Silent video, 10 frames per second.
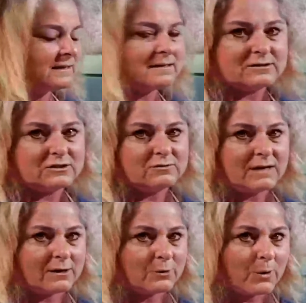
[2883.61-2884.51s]
do you
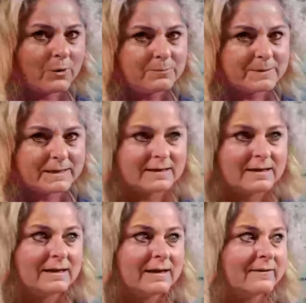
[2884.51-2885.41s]
not call me?
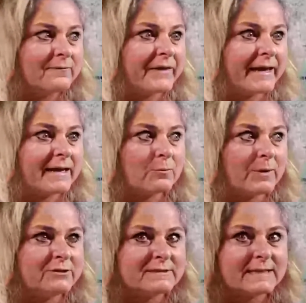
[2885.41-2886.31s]
Like, when
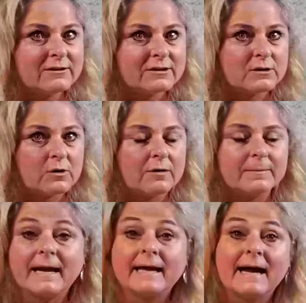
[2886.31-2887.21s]
you say you're going to call me,
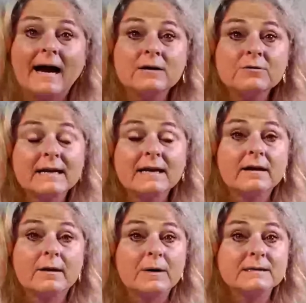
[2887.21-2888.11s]
and I don't care.
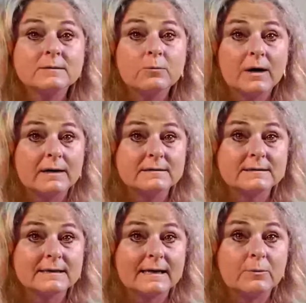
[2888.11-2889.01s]
It wasn't once.
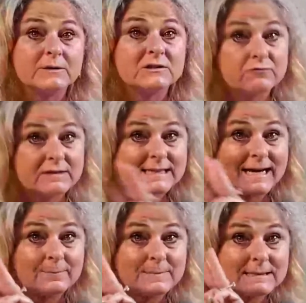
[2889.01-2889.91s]
It was 3
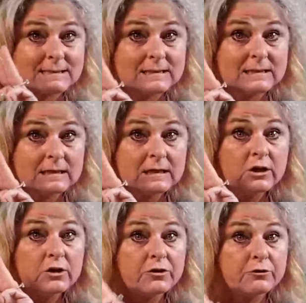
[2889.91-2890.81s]
times.
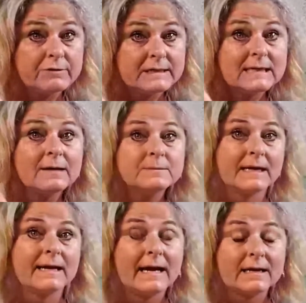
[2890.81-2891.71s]
3 times
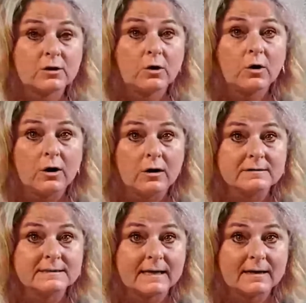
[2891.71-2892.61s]
I had a call
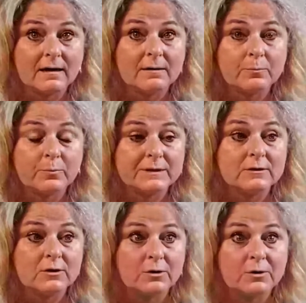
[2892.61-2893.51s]
set up with the
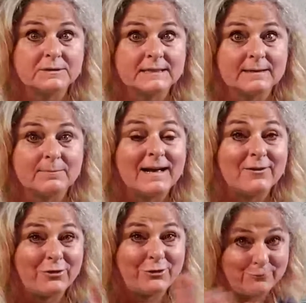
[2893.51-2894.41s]
logo team,
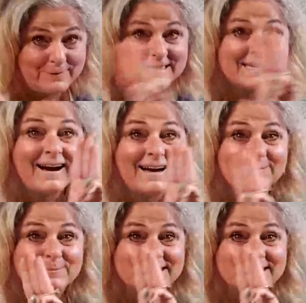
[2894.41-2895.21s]
and 3 times